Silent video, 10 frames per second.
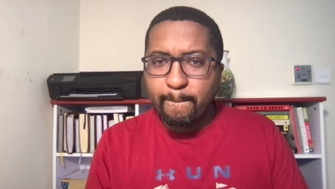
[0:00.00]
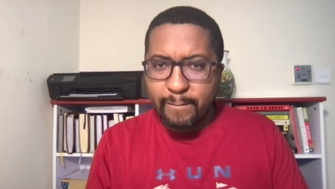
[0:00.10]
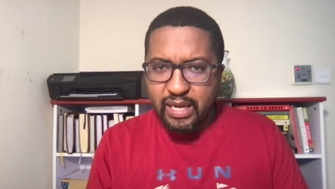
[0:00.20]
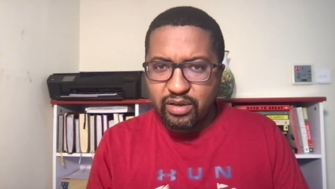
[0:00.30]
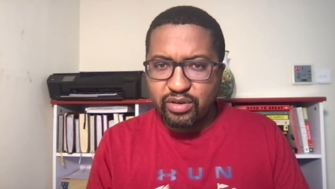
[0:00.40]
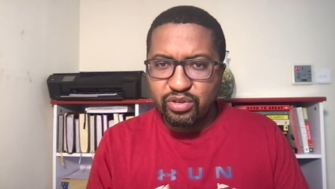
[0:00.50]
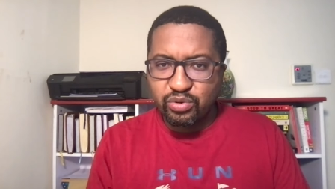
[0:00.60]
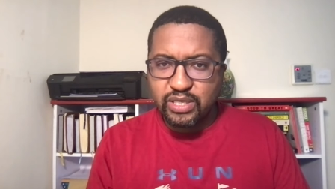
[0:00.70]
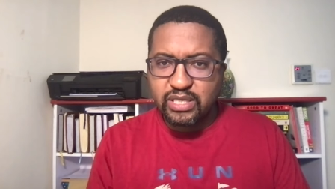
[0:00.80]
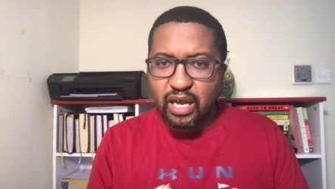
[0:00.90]
million.
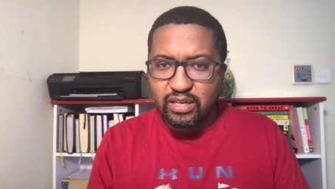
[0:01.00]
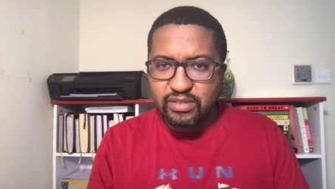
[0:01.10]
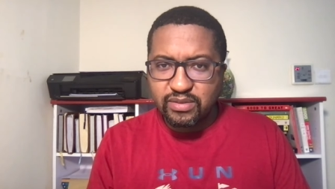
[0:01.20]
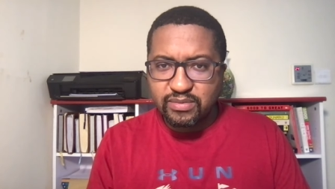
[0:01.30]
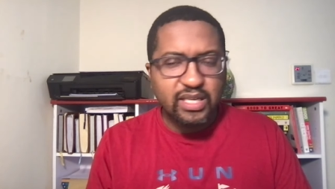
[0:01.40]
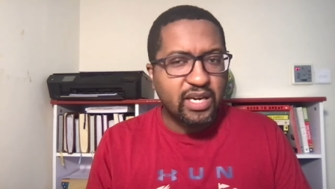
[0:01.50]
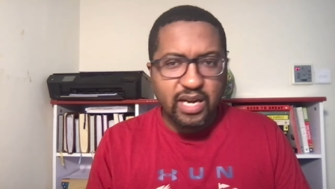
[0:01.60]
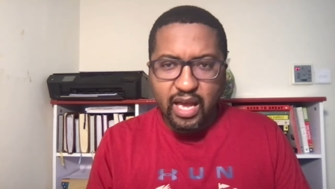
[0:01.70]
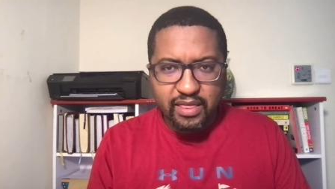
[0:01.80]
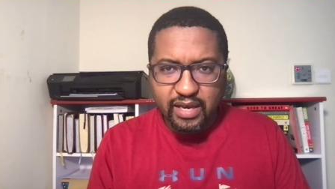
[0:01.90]

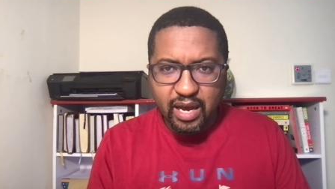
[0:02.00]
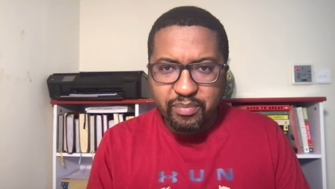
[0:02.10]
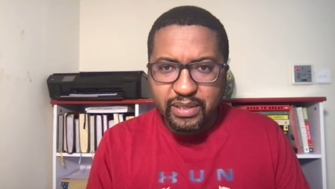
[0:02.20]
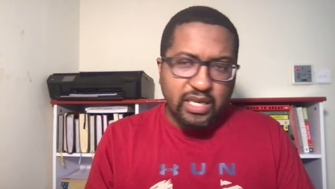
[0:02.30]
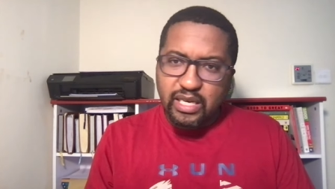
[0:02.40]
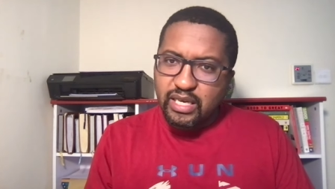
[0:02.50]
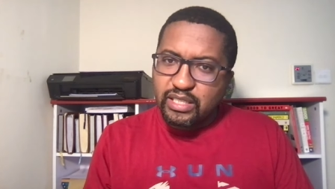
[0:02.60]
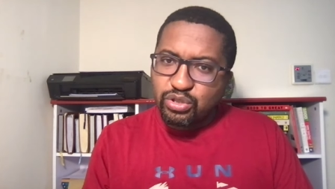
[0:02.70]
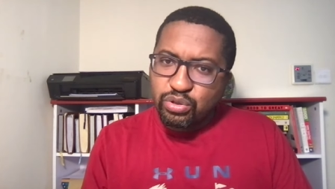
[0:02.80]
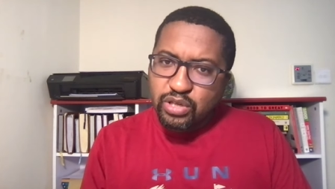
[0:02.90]
Nothing happened.
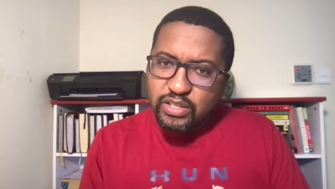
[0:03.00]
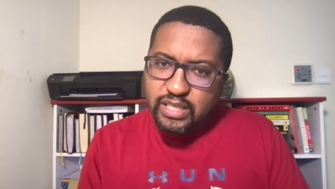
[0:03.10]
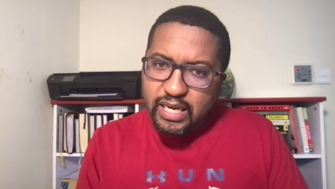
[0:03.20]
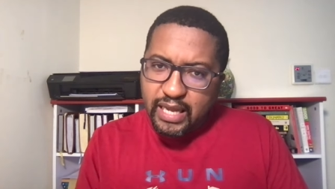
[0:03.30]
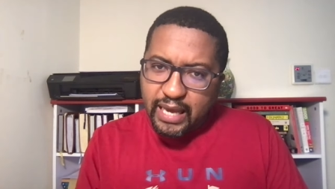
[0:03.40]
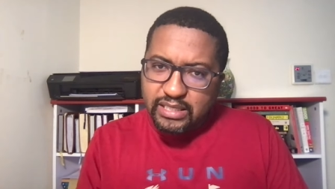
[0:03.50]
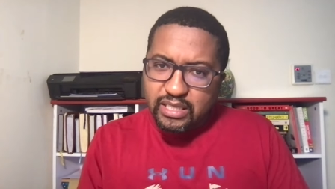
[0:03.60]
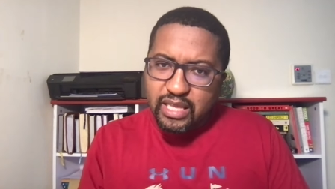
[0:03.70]
In 2008,